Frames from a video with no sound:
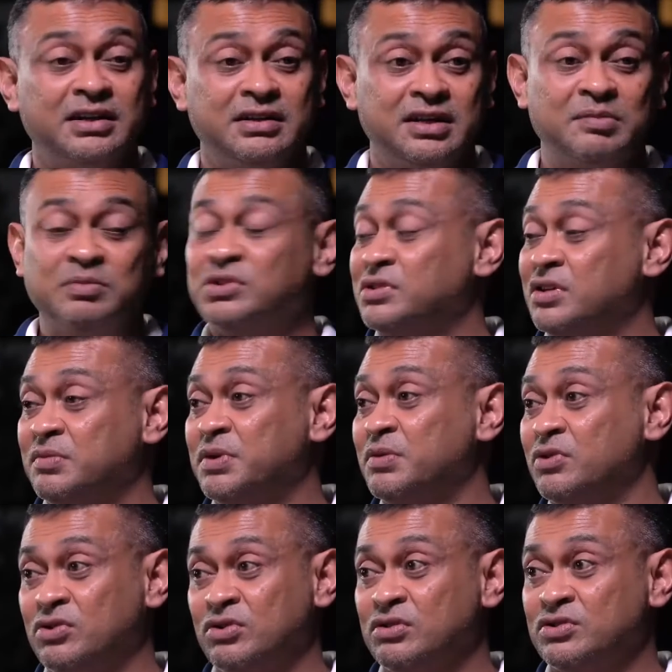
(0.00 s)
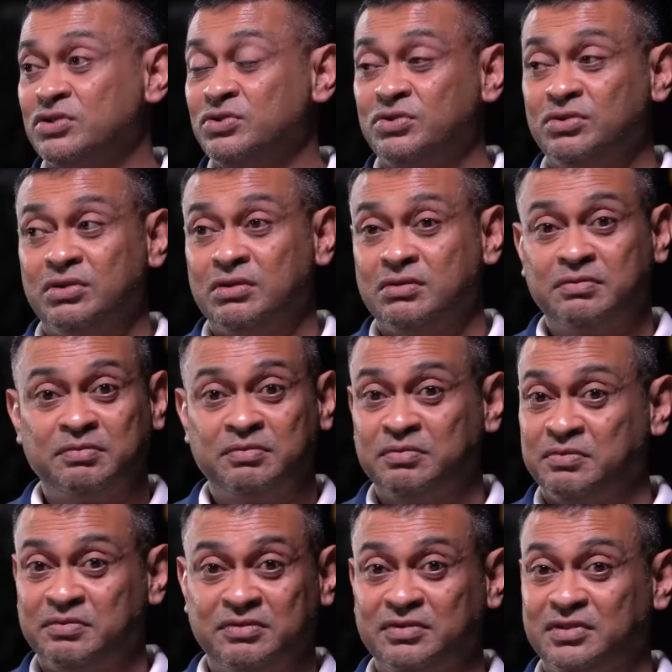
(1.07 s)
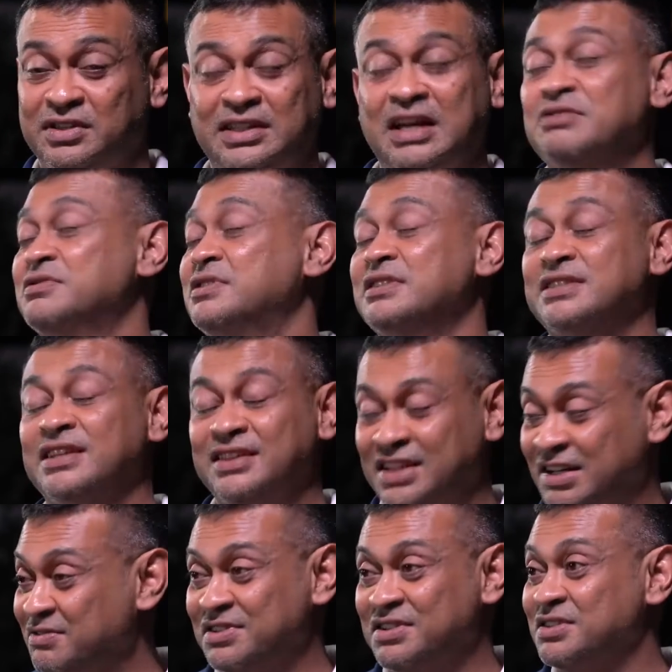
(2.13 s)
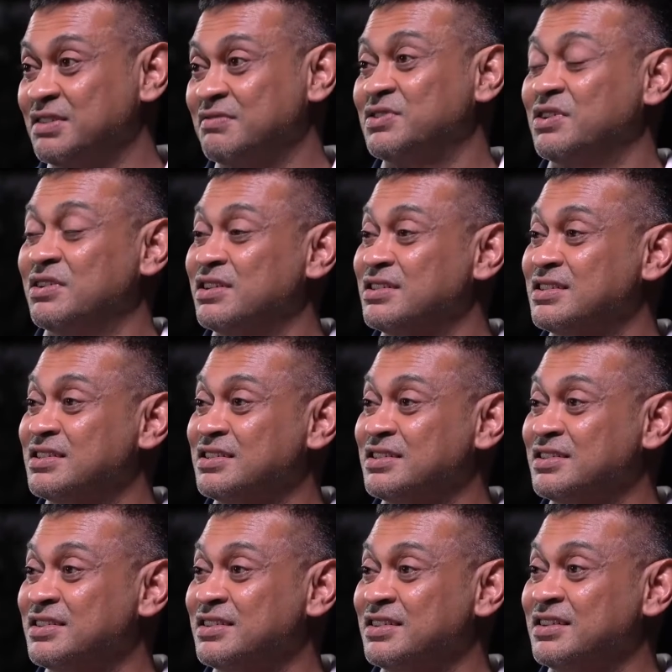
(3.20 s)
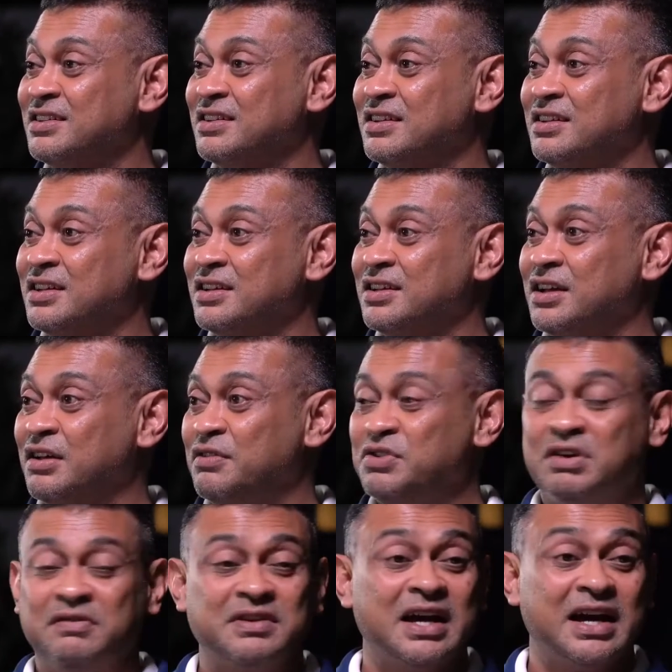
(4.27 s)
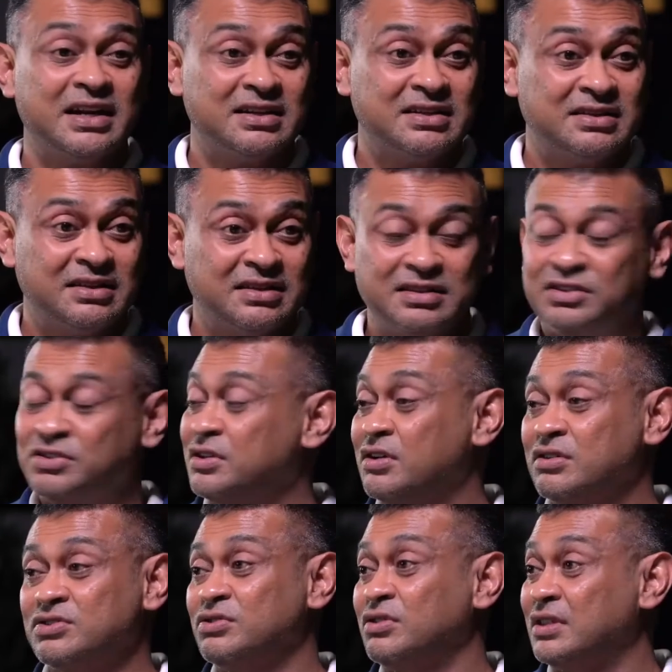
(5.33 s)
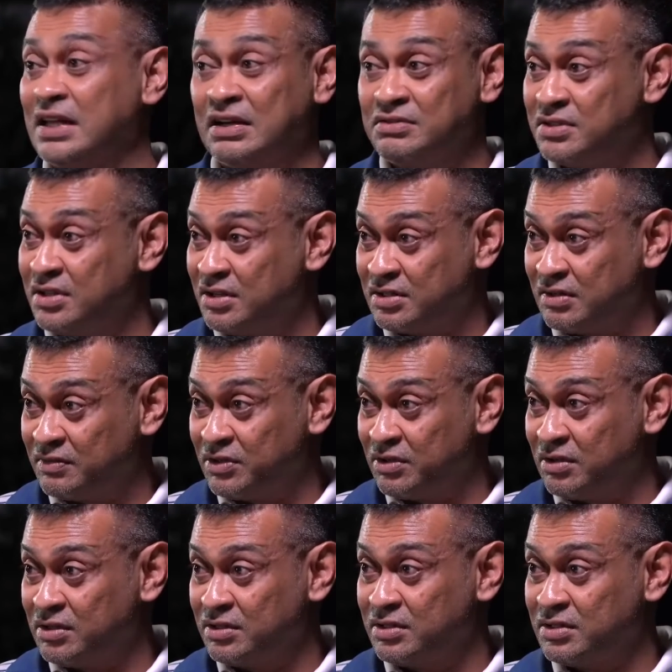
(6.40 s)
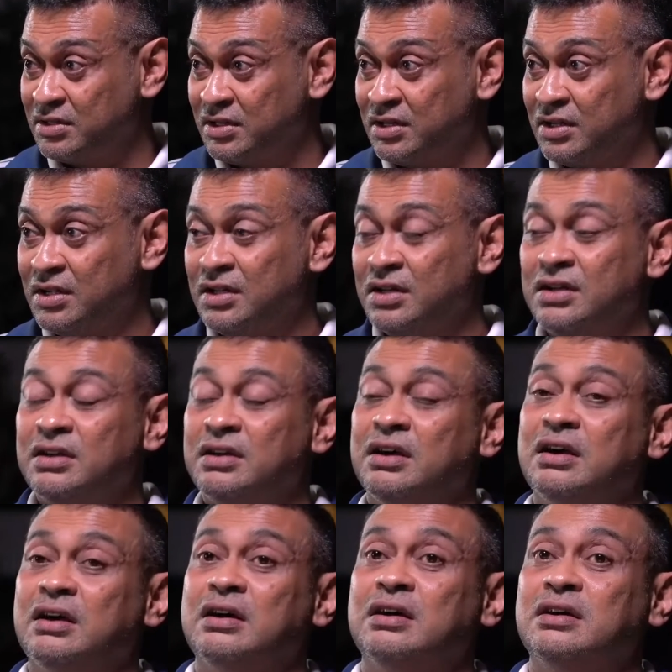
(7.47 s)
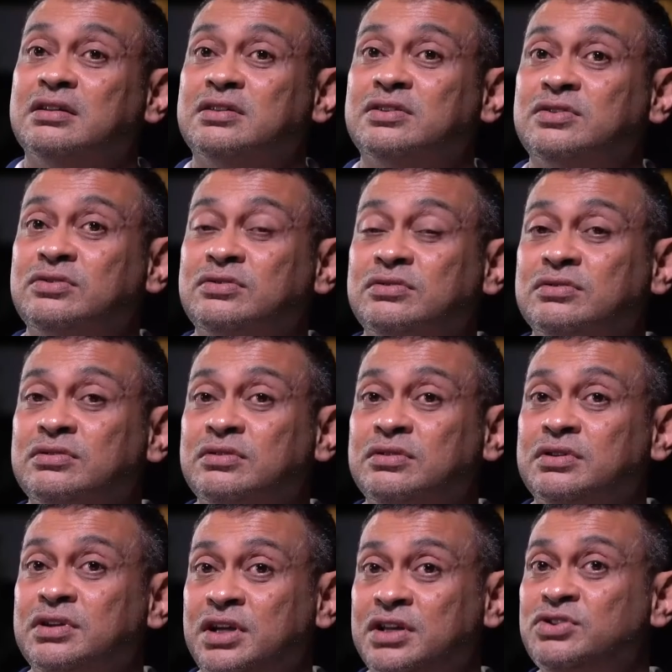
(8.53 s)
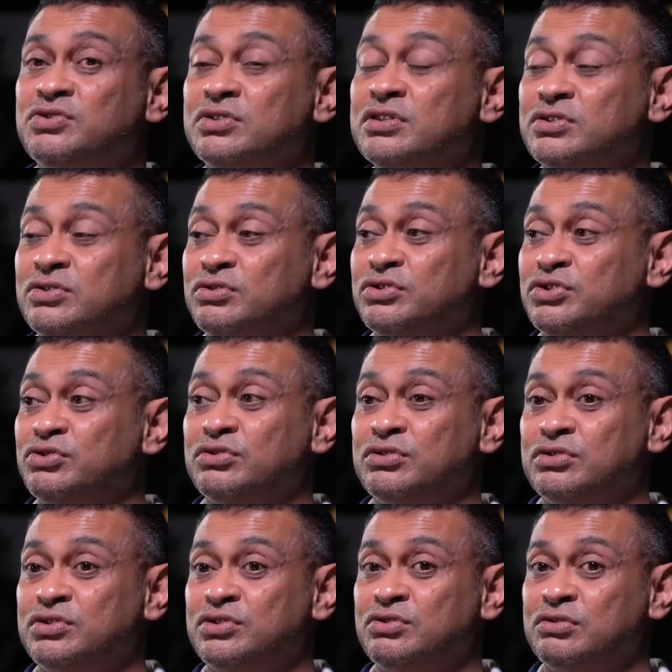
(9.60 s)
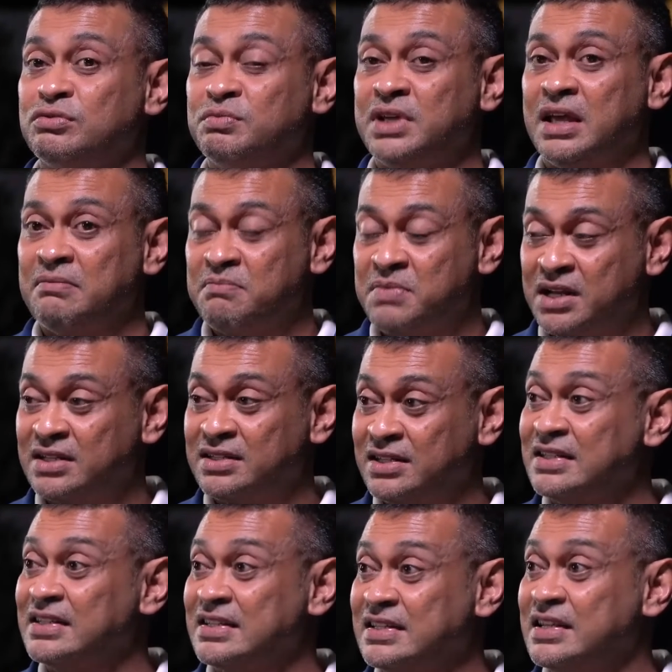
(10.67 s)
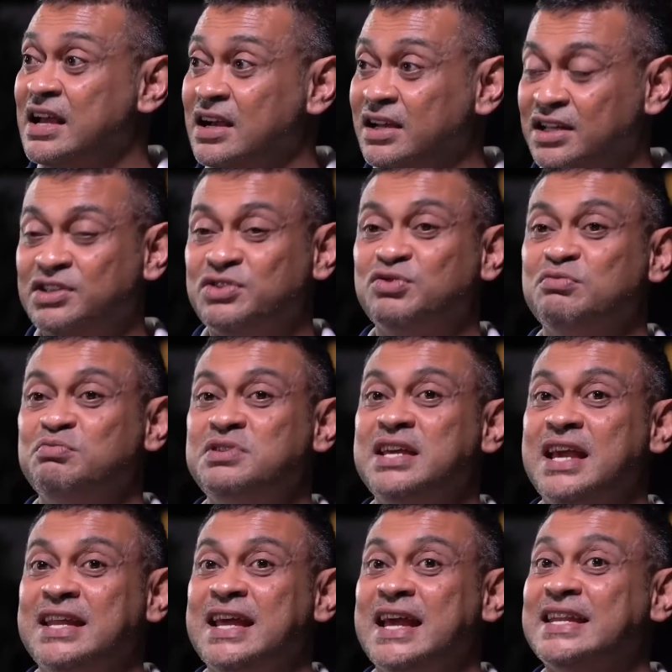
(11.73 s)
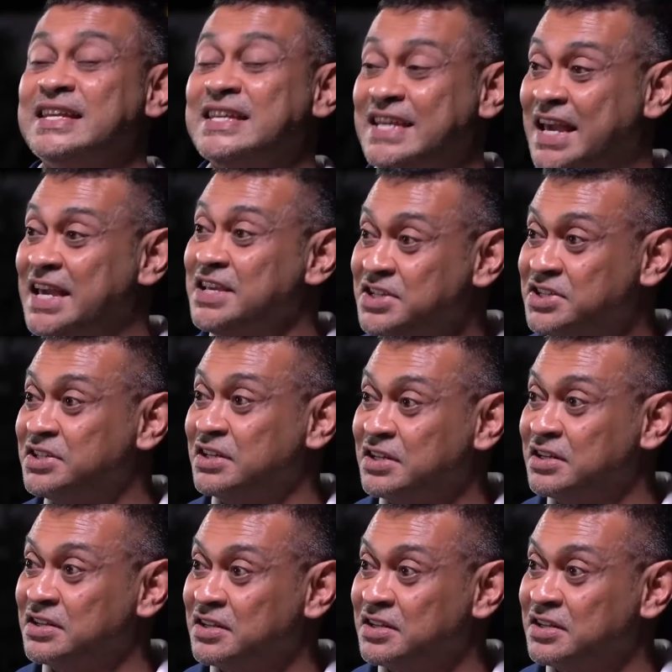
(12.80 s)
Chemotherapy will cost you thousands and thousands of dollars. If you have dialysis, it costs you thousands of dollars. So insurance should be embedded since young. It should be an education.